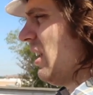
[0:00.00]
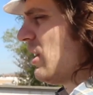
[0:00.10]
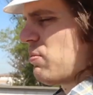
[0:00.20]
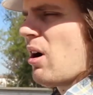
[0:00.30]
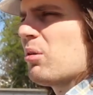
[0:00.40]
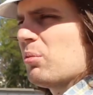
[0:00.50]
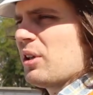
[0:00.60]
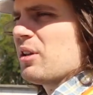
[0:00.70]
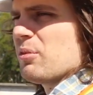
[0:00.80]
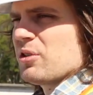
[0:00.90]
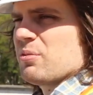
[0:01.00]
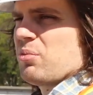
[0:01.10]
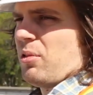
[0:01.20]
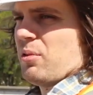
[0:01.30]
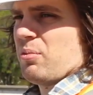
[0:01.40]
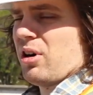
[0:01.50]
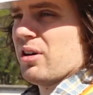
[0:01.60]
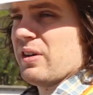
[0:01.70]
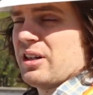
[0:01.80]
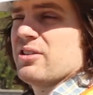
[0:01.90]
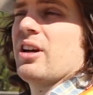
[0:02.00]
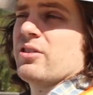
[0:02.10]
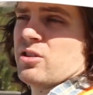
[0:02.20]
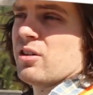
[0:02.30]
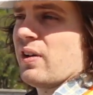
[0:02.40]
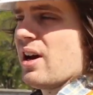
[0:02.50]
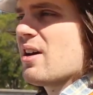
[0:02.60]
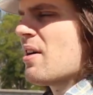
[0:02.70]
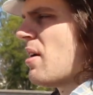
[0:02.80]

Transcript: is probably the most important part of any site survey.